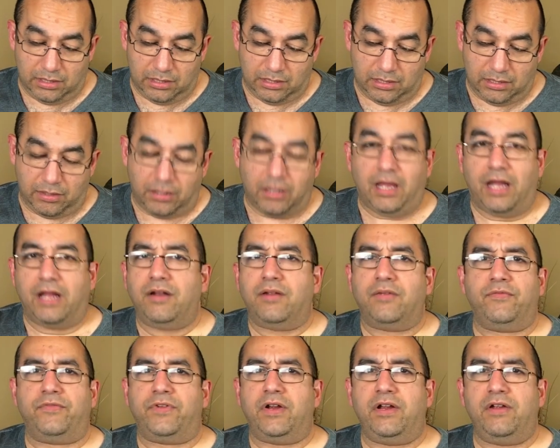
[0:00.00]
you know, I
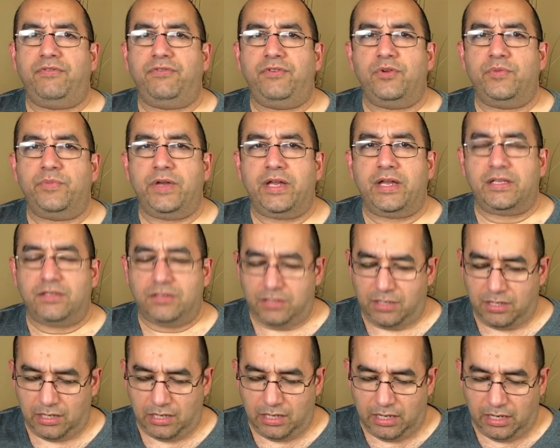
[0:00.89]
don't, very few bands
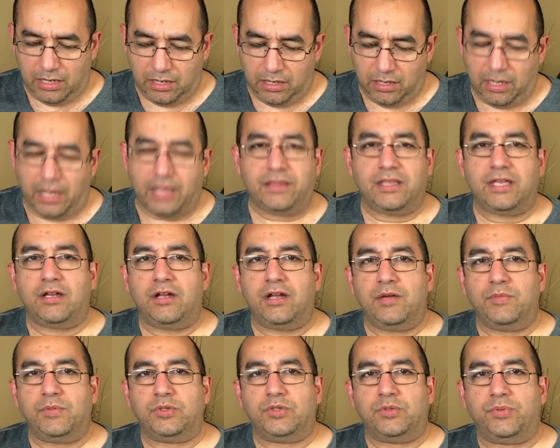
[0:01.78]
I, I, I think are
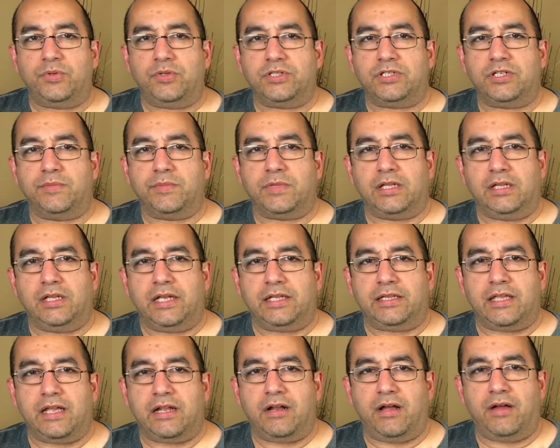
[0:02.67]
able to pull something
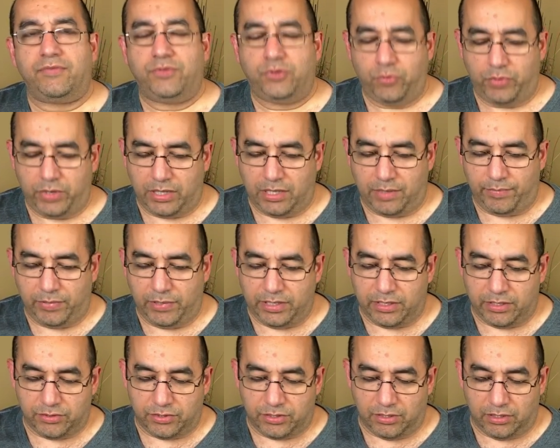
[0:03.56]
like that off the way they play
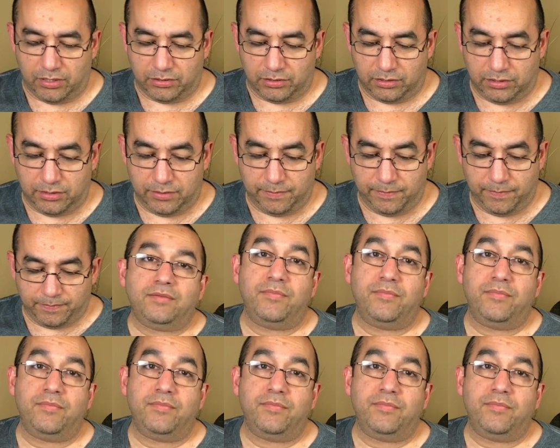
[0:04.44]
their songs.